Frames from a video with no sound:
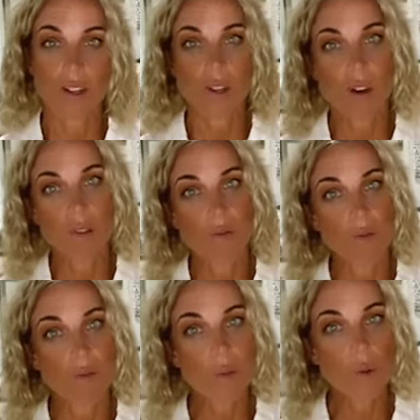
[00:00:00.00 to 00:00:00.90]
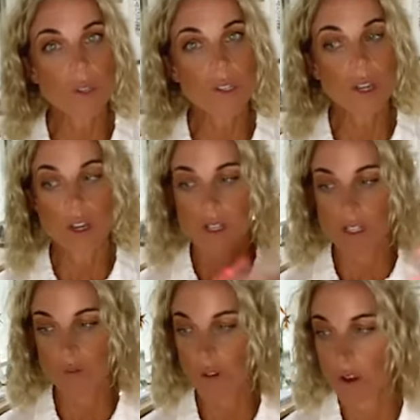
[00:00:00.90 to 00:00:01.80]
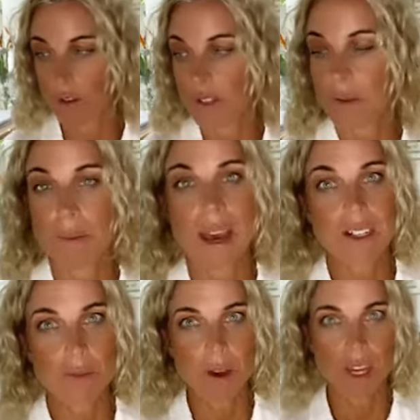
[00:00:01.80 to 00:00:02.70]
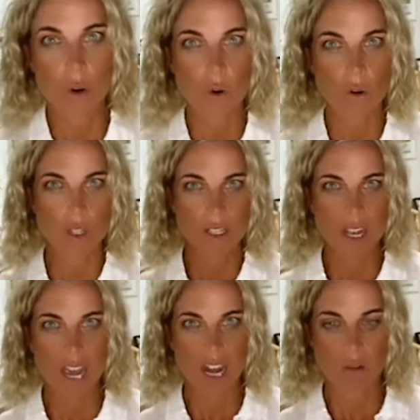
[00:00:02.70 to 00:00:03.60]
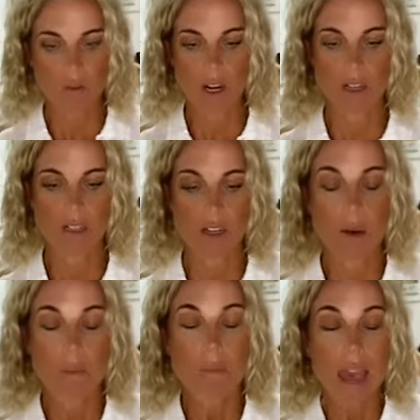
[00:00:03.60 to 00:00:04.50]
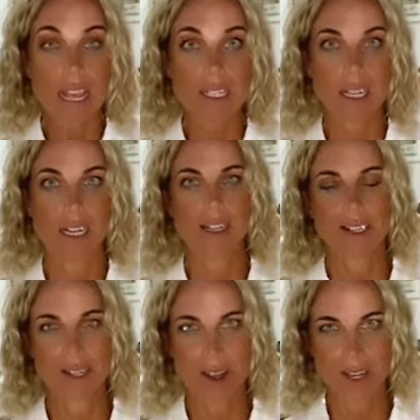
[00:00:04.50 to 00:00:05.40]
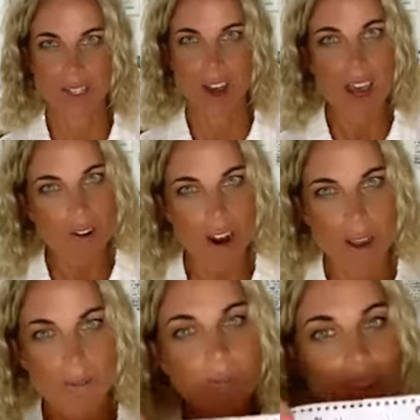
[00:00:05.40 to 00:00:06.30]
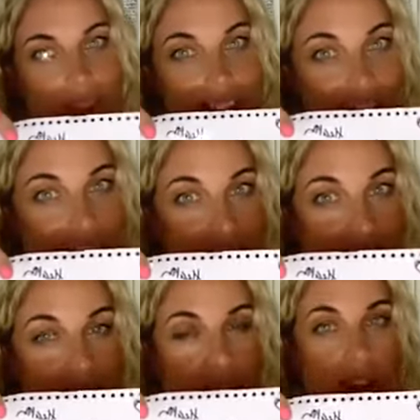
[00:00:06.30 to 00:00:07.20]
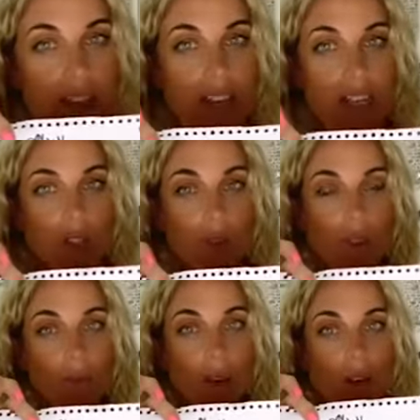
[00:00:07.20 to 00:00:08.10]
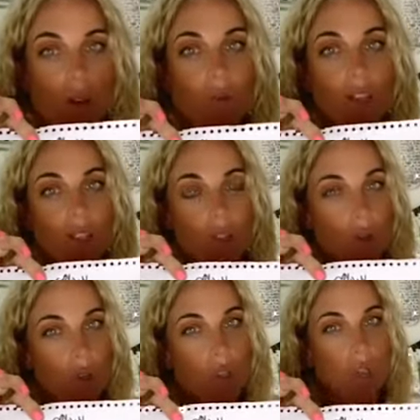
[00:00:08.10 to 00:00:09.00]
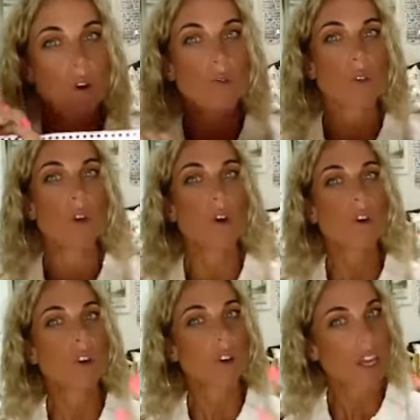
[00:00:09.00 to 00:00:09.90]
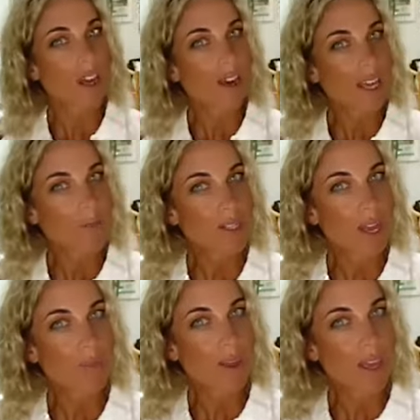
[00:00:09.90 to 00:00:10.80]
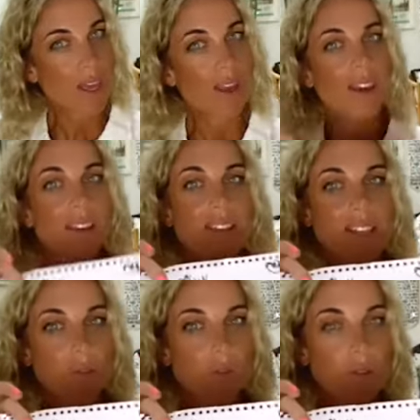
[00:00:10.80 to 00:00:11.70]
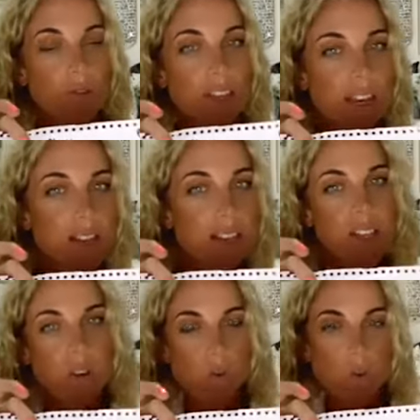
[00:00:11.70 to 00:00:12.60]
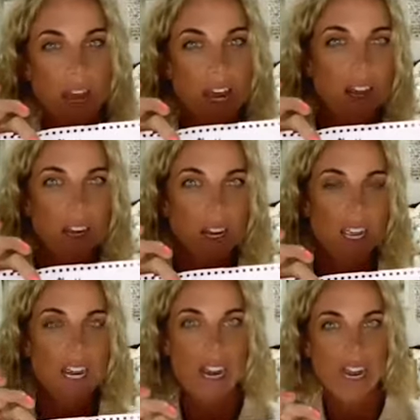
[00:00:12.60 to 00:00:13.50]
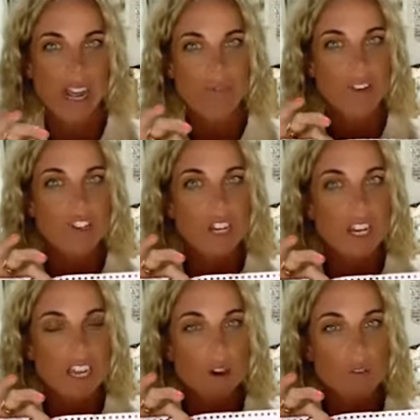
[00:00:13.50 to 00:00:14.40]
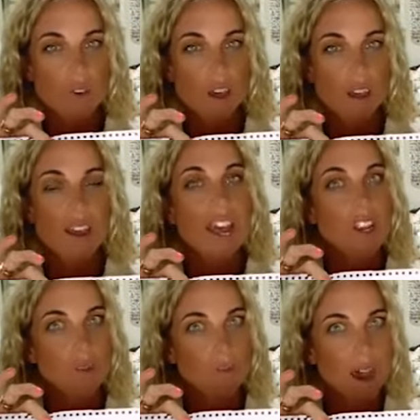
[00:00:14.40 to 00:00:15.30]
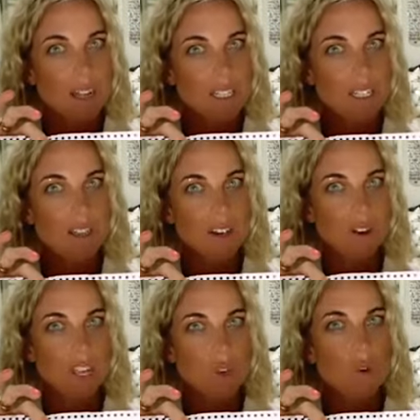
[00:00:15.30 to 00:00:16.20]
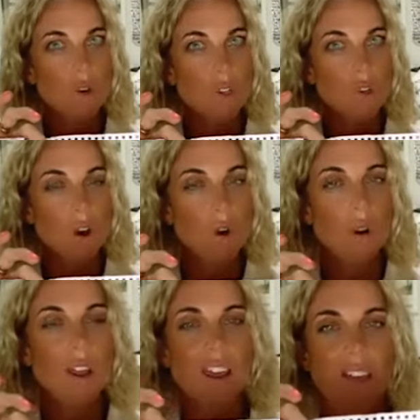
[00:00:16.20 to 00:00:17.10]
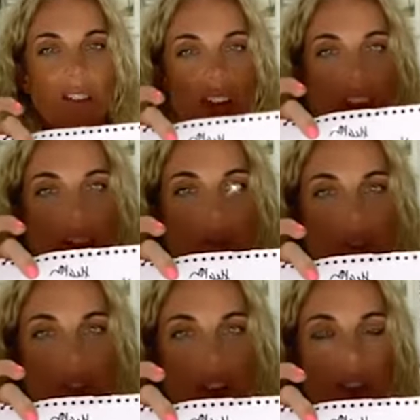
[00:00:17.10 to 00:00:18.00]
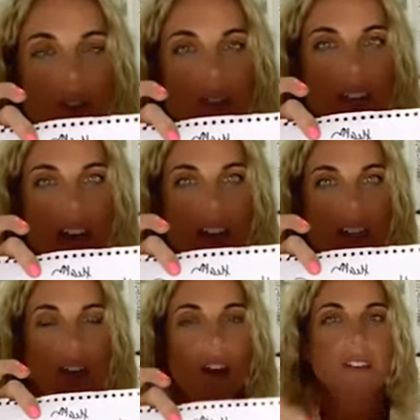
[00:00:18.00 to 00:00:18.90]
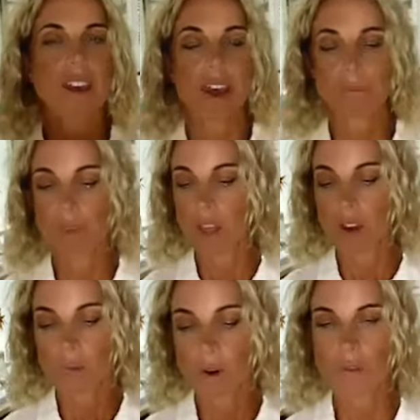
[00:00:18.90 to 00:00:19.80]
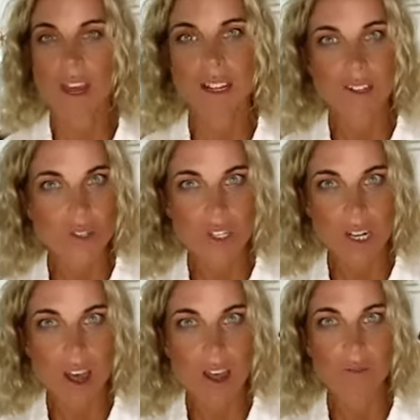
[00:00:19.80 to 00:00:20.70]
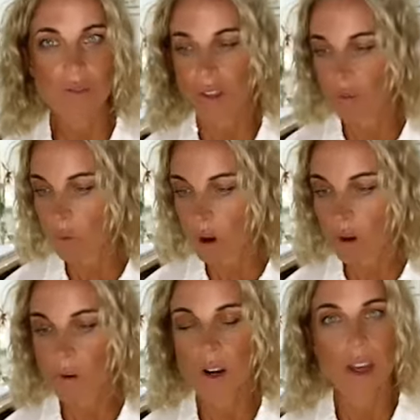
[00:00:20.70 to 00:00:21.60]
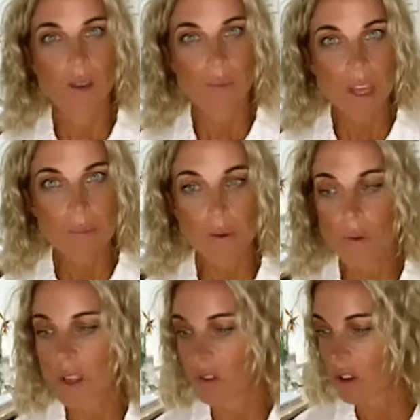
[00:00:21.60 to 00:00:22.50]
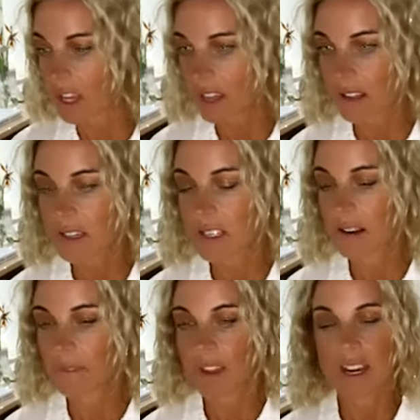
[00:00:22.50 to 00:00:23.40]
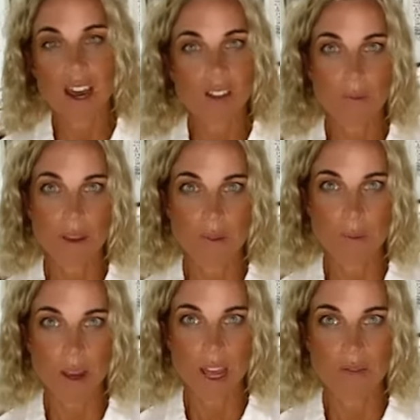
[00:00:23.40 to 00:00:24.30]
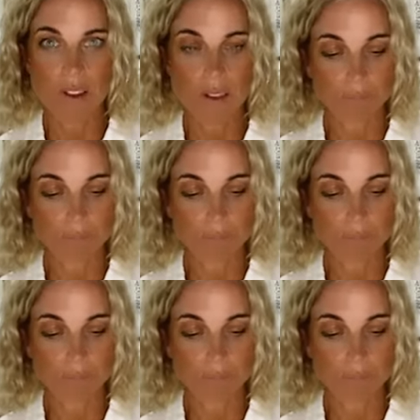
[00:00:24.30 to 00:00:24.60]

So you're going from force to flow. So back to my gorgeous handwritten, amazingly designed diagram. Here it is. Here's you in the middle. This is your control zone. You're here, Kimasabi. These are all the things that you organically and have agility over and you master. They're in your control. And then everything else outside of that, well, that is just life and the world and other people and your kids and other people's behavior.